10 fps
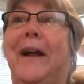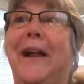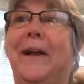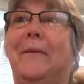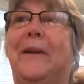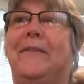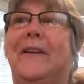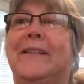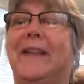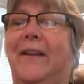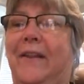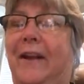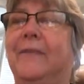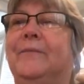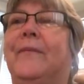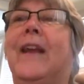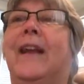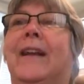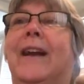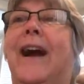hi all my friends out there.
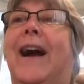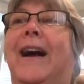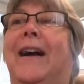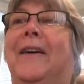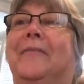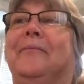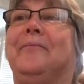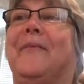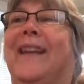Um,